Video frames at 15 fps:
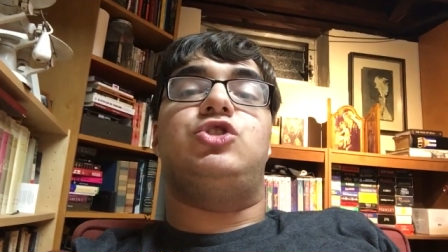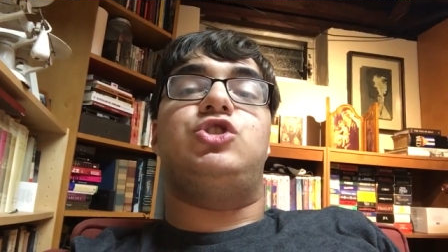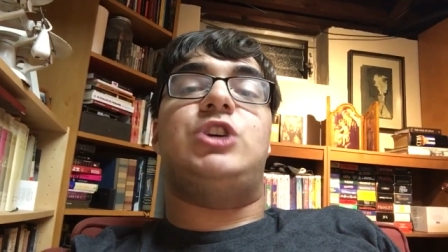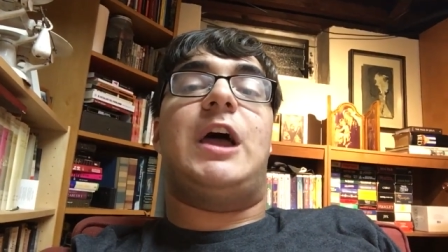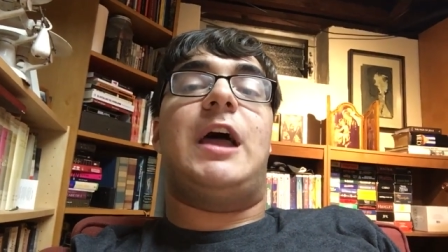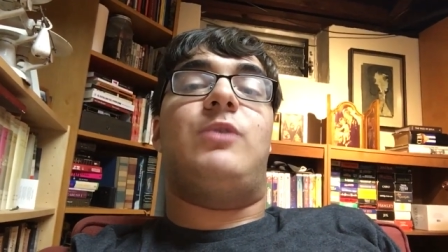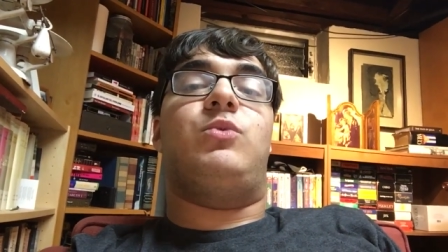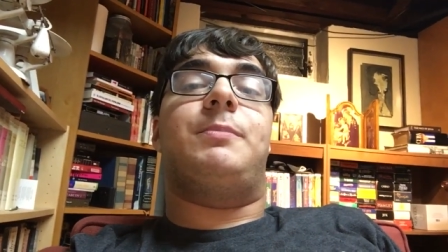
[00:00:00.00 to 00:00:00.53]

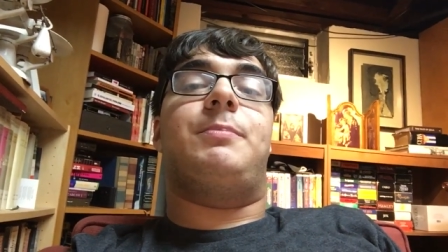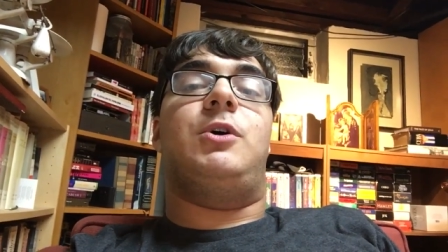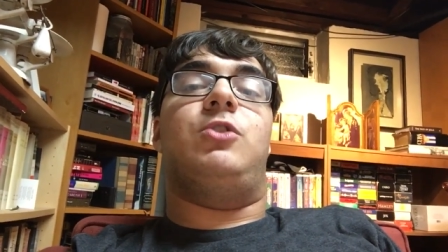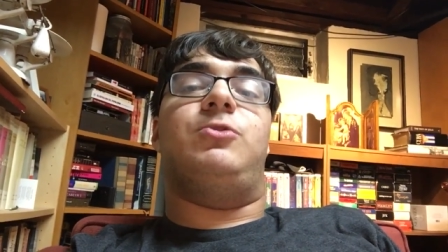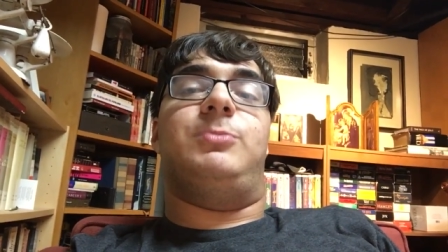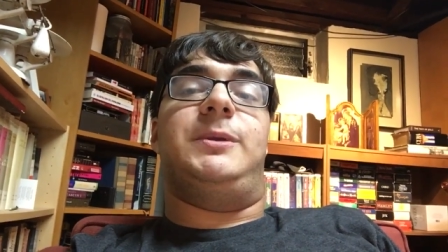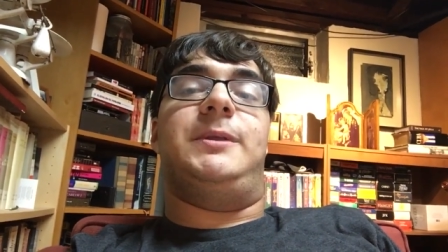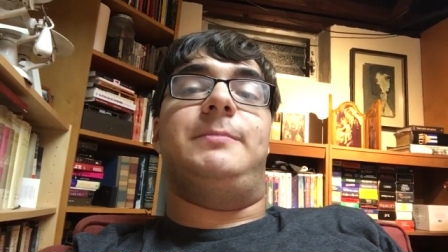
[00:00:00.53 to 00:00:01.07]
Chadwick
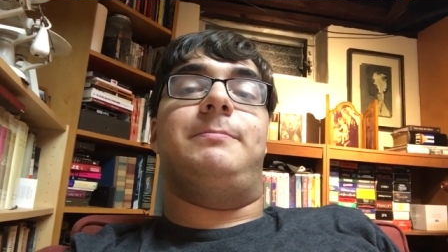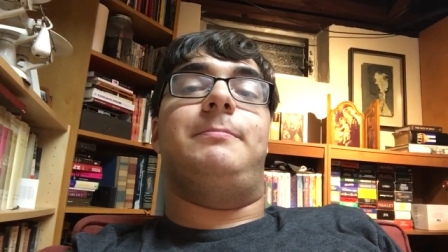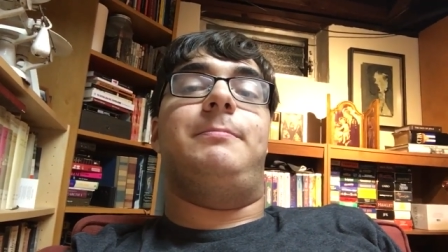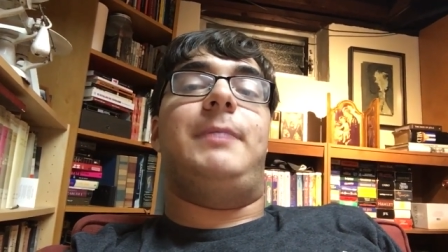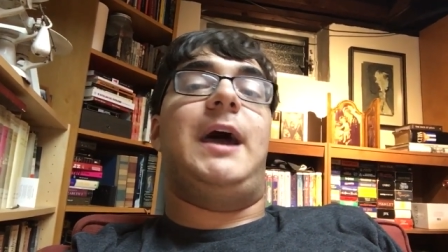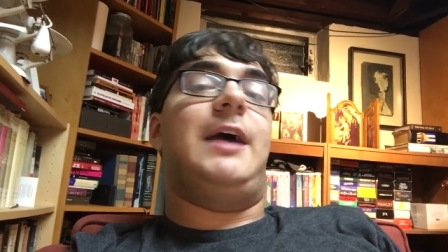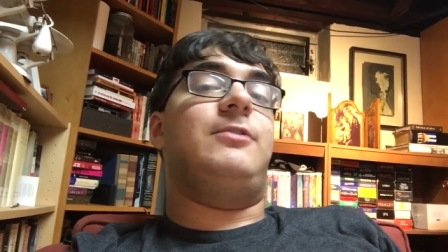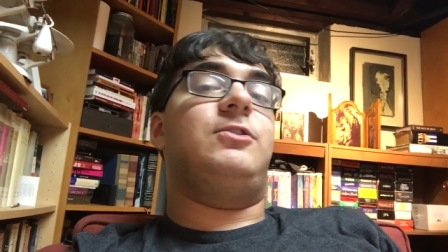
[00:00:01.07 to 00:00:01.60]
Boseman
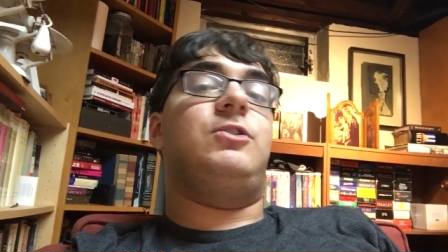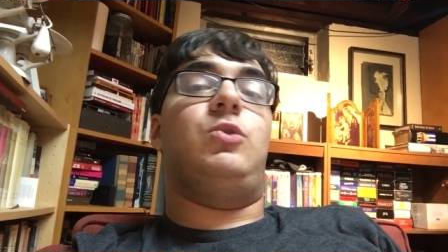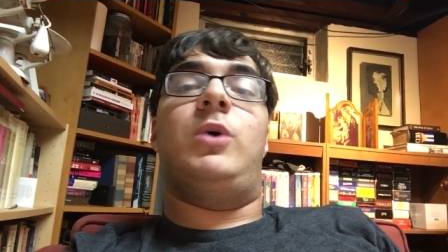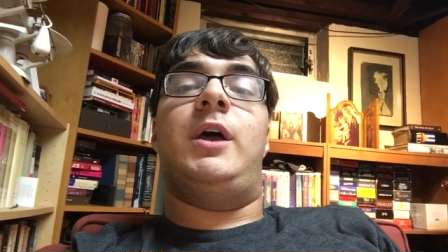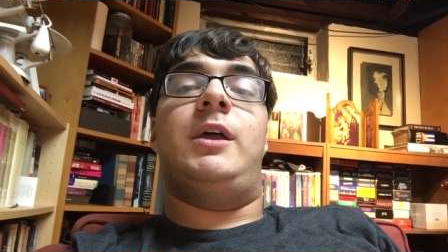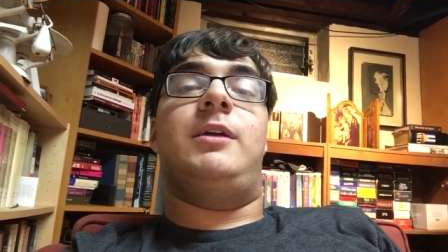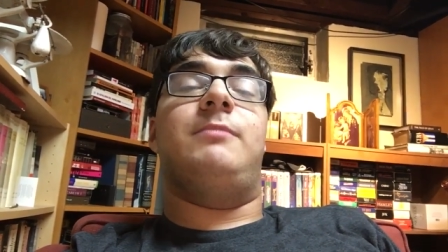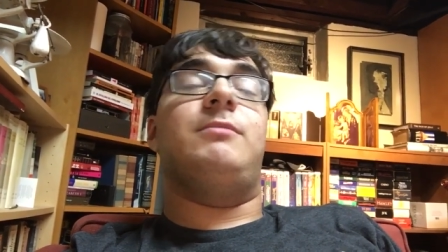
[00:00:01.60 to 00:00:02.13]
passed
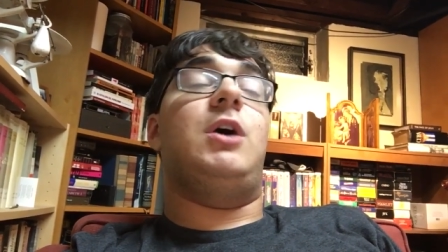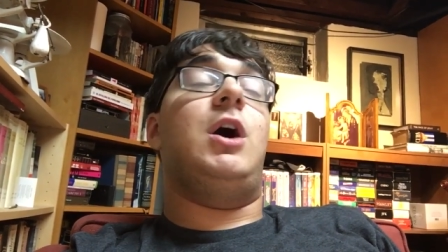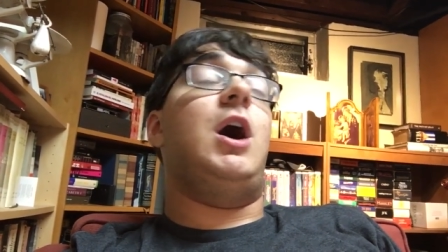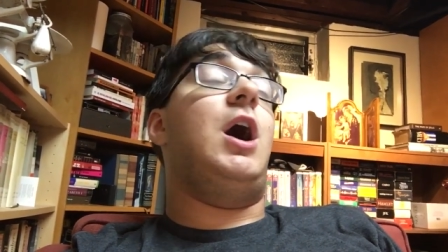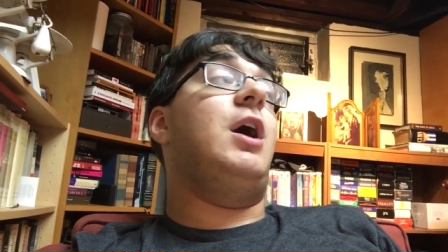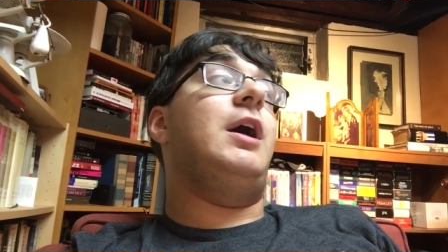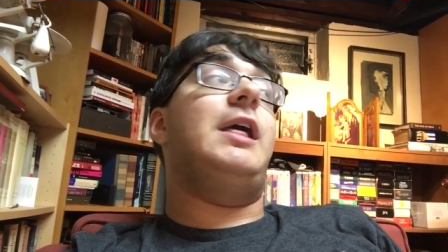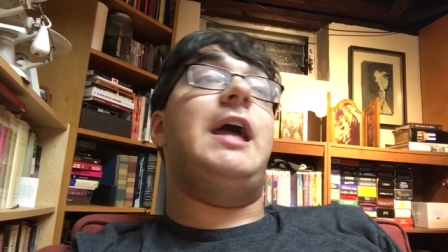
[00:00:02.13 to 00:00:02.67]
away,
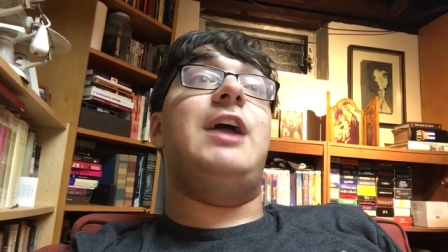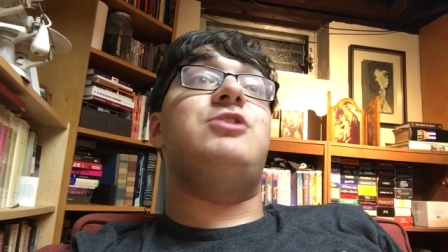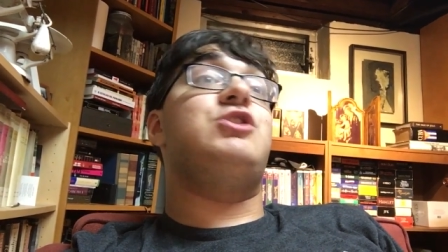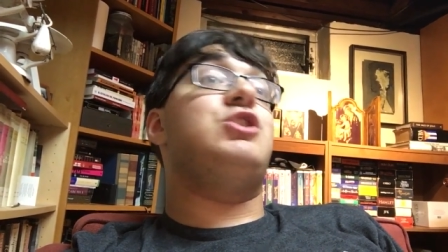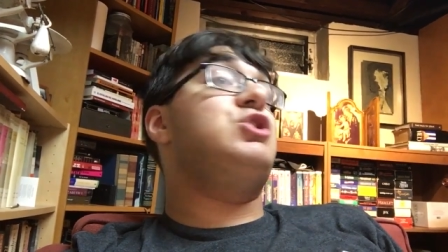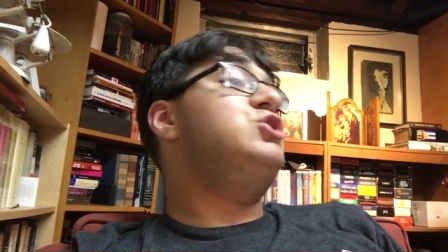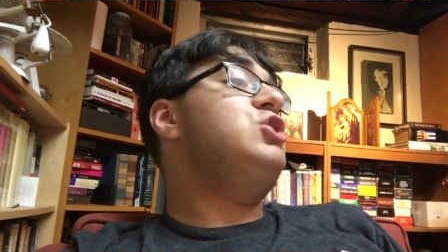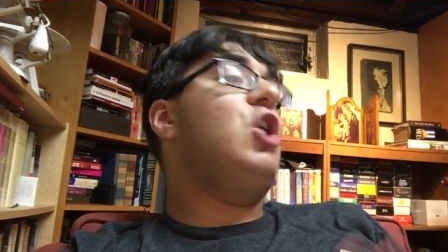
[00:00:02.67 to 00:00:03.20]
and
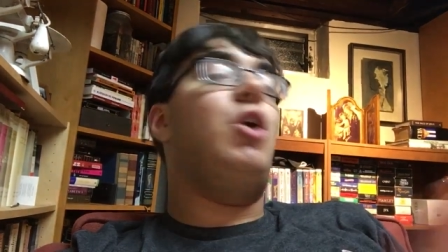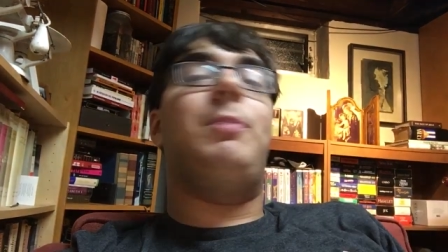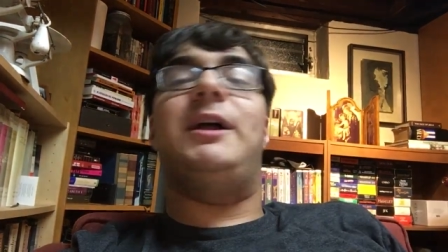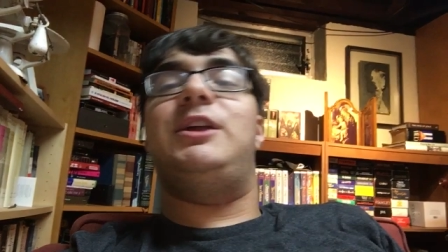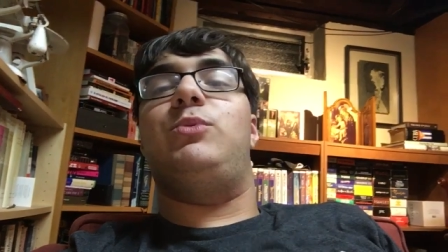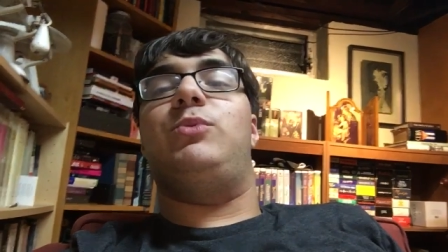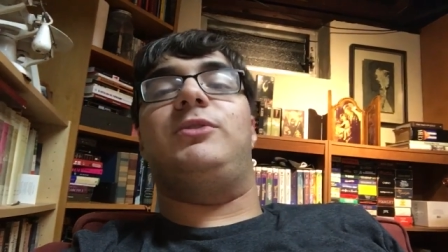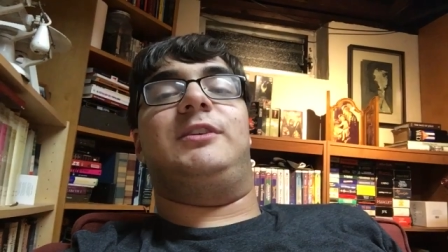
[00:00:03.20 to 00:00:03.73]

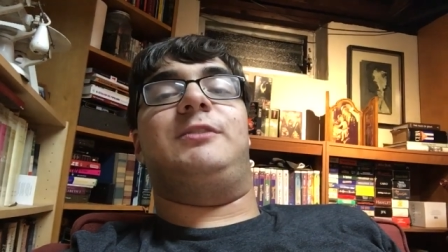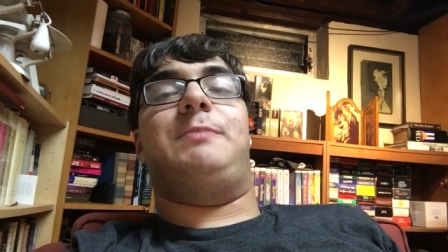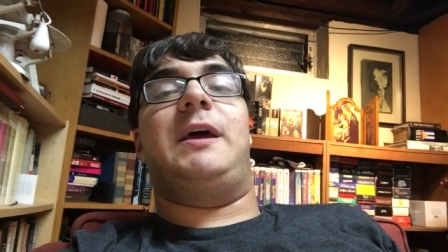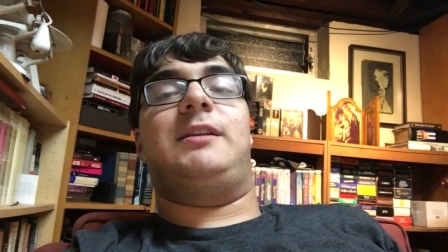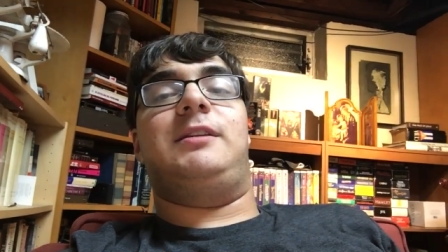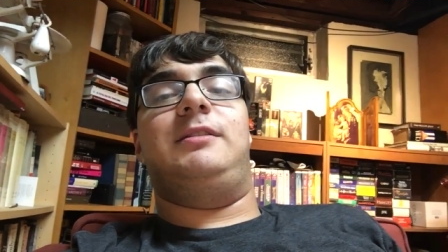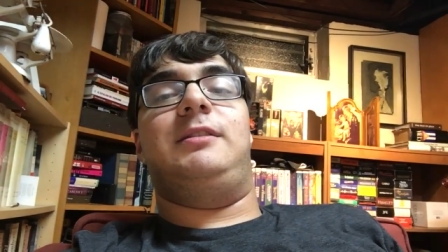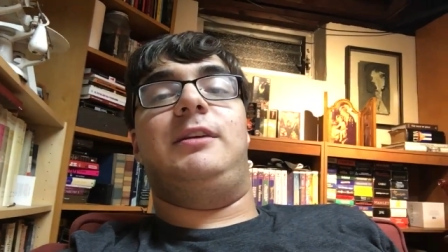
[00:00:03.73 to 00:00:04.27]
nobody was
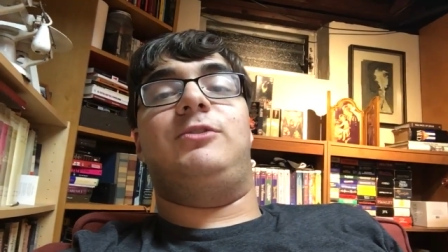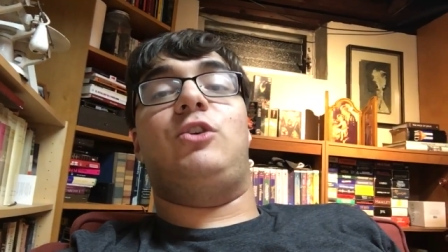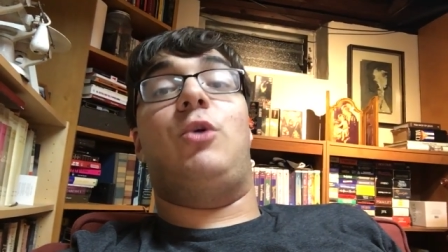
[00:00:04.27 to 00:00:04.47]
expecting this.